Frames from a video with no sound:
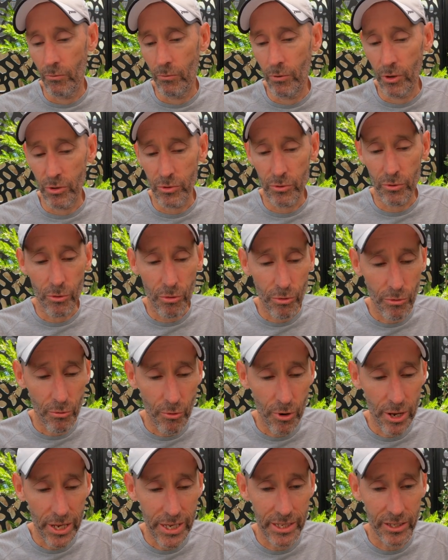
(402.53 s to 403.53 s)
Version
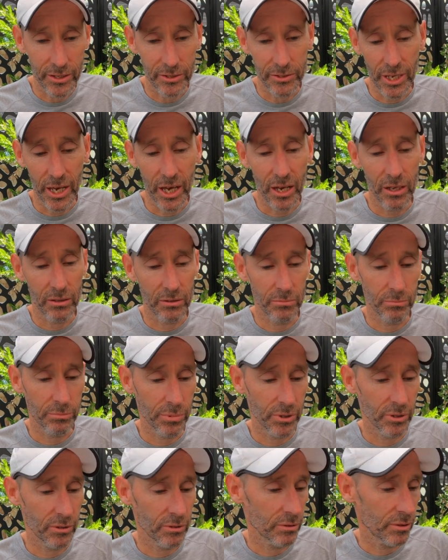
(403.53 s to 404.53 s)
3 is out,
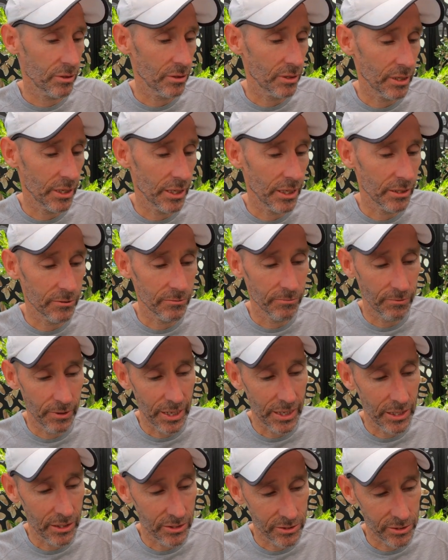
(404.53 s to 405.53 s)
but it's
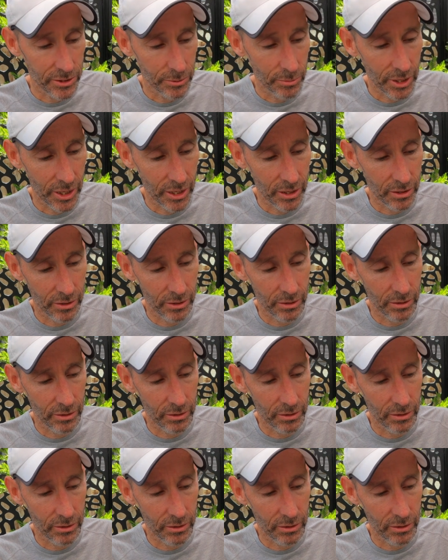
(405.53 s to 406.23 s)
fairly similar.